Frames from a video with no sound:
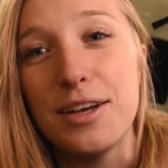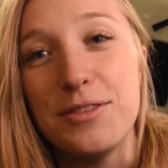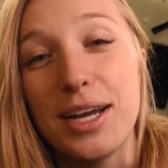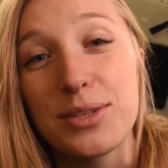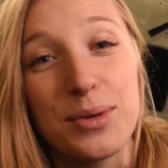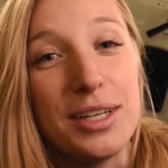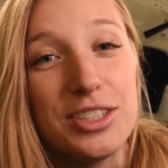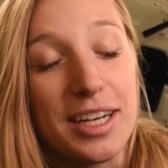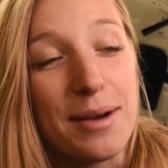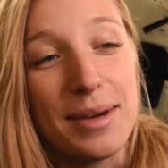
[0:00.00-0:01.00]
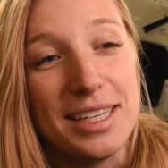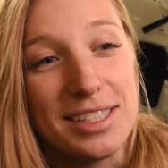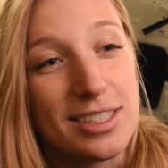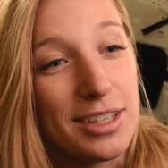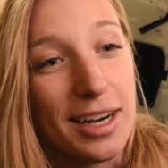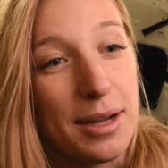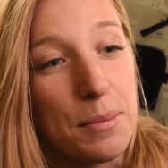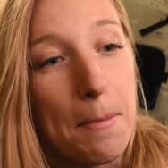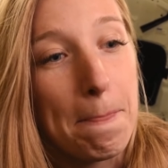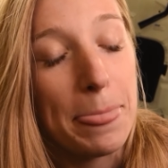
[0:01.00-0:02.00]
If you guys want check out my
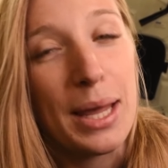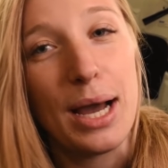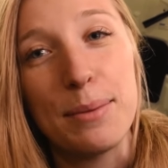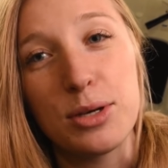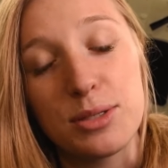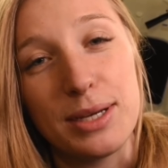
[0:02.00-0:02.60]
Instagram. I post